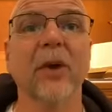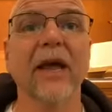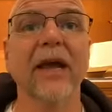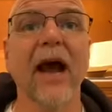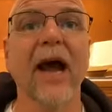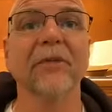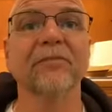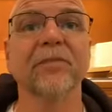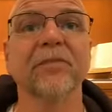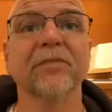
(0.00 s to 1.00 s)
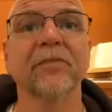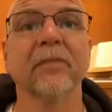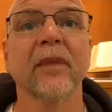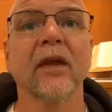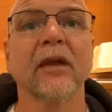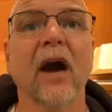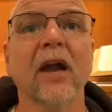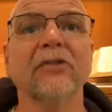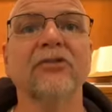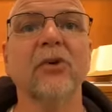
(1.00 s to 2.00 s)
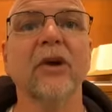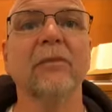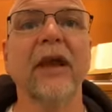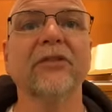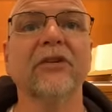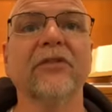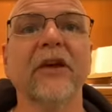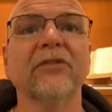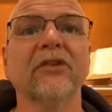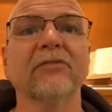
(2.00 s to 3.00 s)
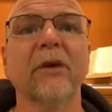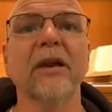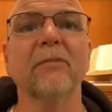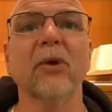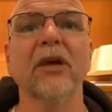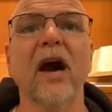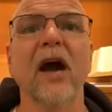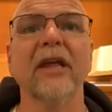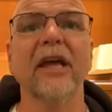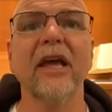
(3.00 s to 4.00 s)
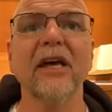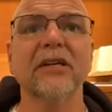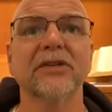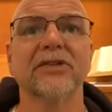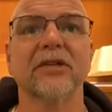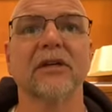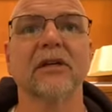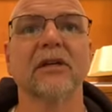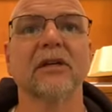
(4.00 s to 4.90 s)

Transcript: That's what I got. God is doing amazing things this Monday morning. God is.